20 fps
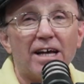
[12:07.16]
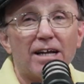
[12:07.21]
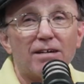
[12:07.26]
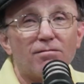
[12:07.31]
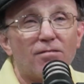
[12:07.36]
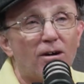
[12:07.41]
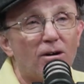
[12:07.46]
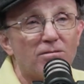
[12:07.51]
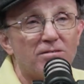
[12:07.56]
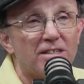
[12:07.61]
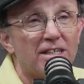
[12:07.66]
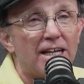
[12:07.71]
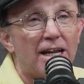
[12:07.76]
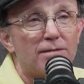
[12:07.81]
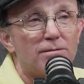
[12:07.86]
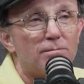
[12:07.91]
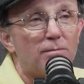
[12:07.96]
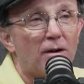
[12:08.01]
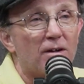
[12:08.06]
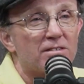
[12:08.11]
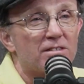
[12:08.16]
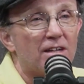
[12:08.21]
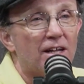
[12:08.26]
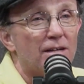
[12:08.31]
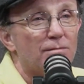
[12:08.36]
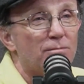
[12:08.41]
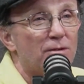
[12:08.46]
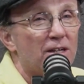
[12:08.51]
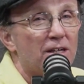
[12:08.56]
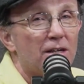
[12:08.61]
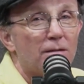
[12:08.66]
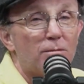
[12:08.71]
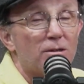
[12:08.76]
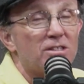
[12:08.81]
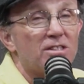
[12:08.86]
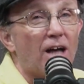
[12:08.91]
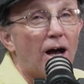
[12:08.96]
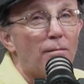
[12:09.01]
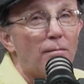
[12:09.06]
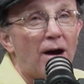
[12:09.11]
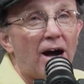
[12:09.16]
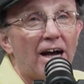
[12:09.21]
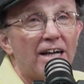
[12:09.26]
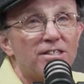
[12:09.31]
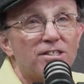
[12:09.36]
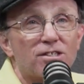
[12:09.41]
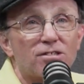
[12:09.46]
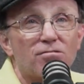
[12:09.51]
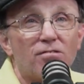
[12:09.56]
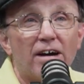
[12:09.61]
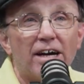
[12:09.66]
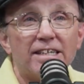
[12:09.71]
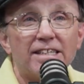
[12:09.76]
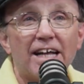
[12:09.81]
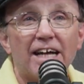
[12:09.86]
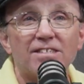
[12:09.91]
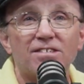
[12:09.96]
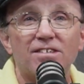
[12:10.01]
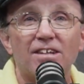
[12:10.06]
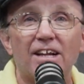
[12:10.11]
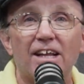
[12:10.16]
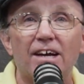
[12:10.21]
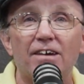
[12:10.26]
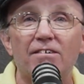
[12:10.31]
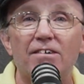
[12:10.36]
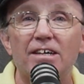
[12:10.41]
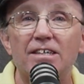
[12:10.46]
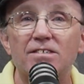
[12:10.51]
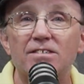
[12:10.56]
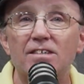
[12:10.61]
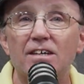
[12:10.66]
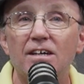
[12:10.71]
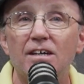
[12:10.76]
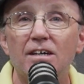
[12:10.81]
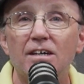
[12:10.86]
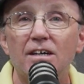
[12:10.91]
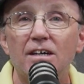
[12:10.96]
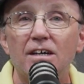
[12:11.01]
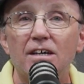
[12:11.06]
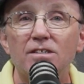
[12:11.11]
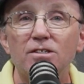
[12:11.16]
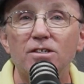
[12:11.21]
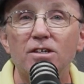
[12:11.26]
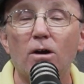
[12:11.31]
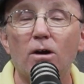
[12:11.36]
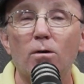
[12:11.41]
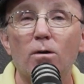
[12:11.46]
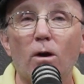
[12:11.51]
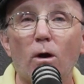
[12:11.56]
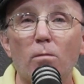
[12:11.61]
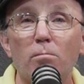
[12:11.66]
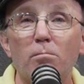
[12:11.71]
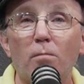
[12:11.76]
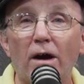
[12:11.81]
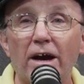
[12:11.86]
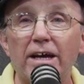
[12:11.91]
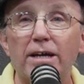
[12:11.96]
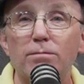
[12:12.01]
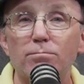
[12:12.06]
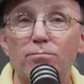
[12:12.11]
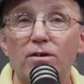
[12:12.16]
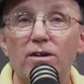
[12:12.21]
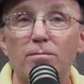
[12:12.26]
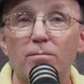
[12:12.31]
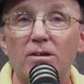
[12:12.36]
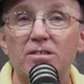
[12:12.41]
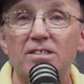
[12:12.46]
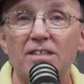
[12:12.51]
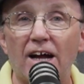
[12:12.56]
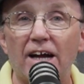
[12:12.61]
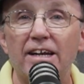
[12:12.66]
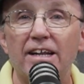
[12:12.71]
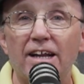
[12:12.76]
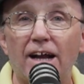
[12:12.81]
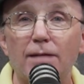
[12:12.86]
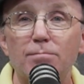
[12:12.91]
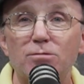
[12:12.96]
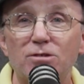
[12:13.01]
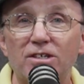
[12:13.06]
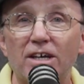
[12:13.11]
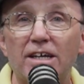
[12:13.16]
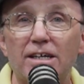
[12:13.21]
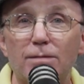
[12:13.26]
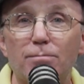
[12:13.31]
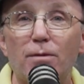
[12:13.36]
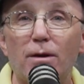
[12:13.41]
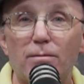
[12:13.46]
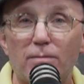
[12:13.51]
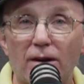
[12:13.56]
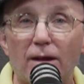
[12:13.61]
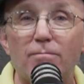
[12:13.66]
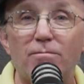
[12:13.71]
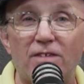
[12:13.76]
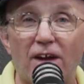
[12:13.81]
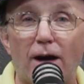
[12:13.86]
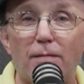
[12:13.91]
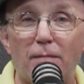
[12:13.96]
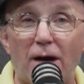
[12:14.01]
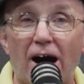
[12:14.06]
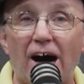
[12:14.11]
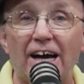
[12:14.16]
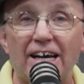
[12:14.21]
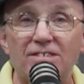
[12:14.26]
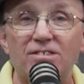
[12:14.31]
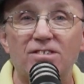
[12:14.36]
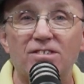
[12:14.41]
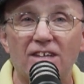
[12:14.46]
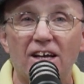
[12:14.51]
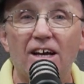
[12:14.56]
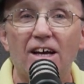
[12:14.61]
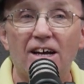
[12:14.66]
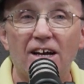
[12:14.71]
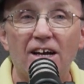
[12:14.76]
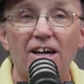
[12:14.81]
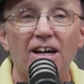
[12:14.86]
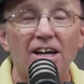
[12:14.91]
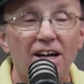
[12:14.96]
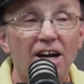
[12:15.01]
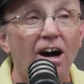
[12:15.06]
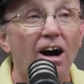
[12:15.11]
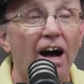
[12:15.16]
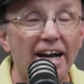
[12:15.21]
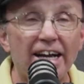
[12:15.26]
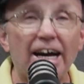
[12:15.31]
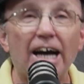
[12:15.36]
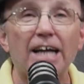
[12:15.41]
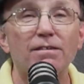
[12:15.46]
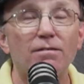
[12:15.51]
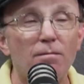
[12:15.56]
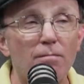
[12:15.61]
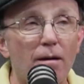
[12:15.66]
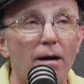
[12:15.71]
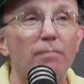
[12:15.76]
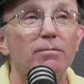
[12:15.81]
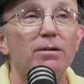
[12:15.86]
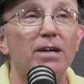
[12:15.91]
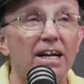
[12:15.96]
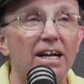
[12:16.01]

down the road and didn't have a punchline. But dumb eyes is great. That's hilarious. You can go to an open mic and pretty much 99% of the people have dumb eyes. I got to remember